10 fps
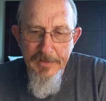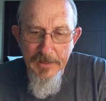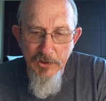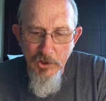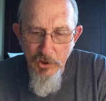
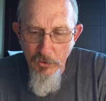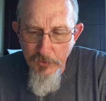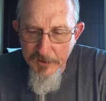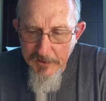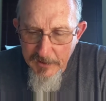into
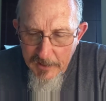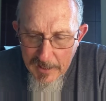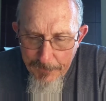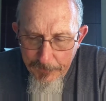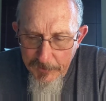the
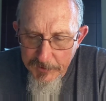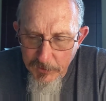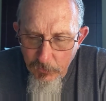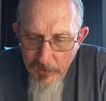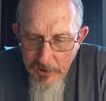Decapolis,
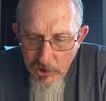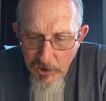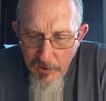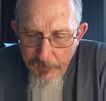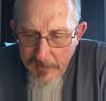the
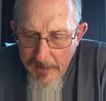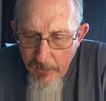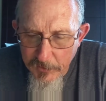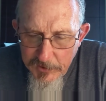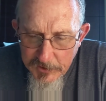region of the
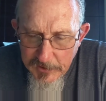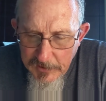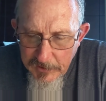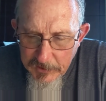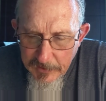
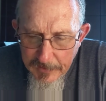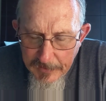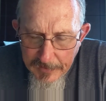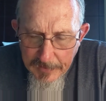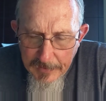Gerasenes.
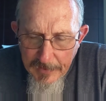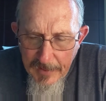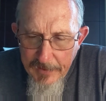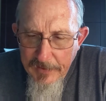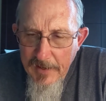
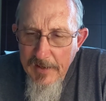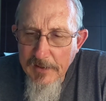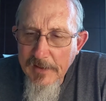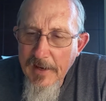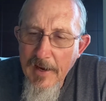And they
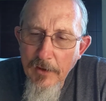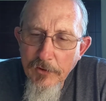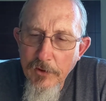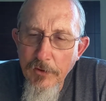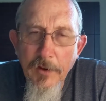
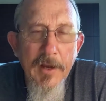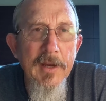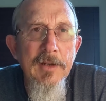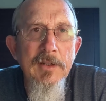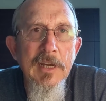encounter
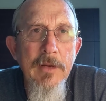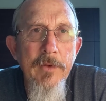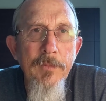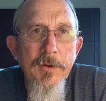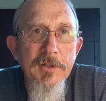a
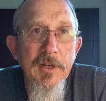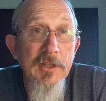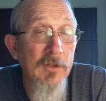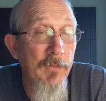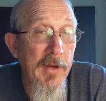
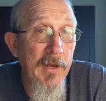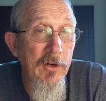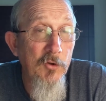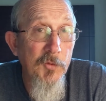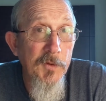demon-possessed man
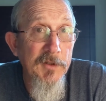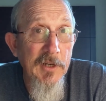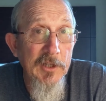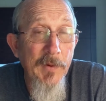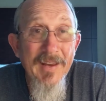who is
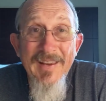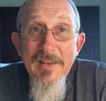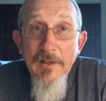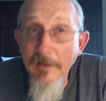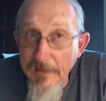possessed by
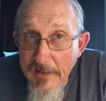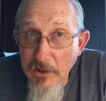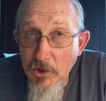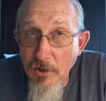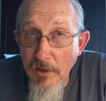a
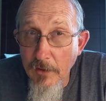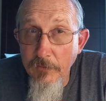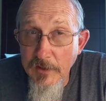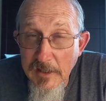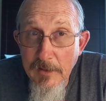legion
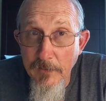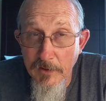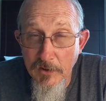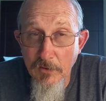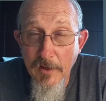of
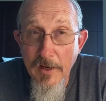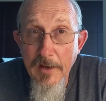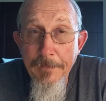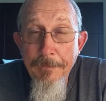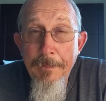demons, okay?